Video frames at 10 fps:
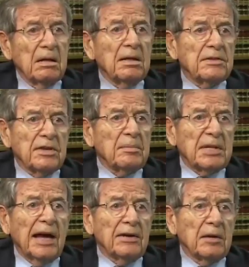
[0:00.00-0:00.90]
in some
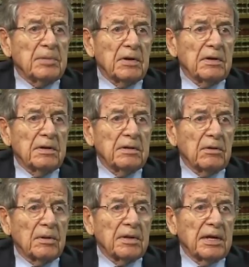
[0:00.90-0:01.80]
town up there in
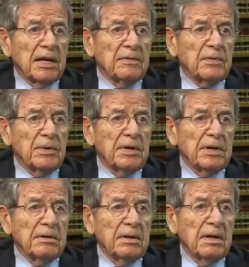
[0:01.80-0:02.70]
Northern California,
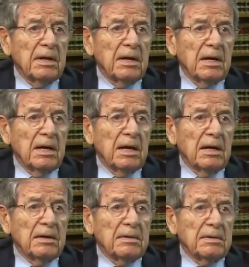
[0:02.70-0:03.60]

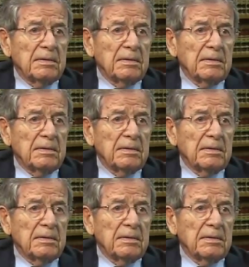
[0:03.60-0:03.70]
and